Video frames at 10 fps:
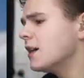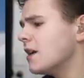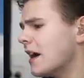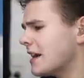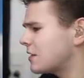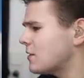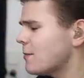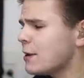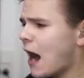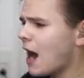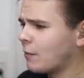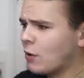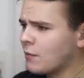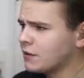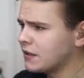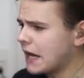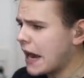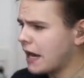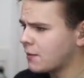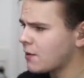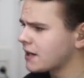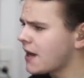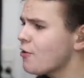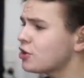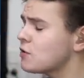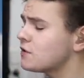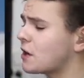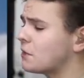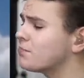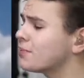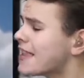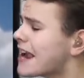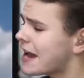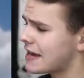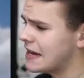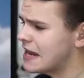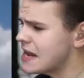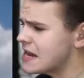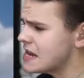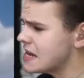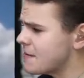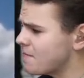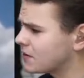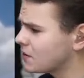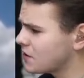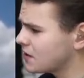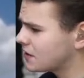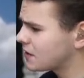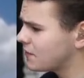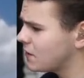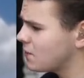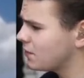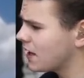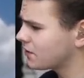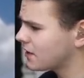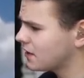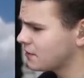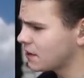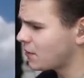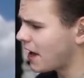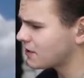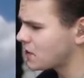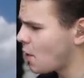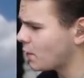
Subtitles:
All right, so here we are. Welcome to the air, and we can now choose our plane. So there's a few planes right here. This one has no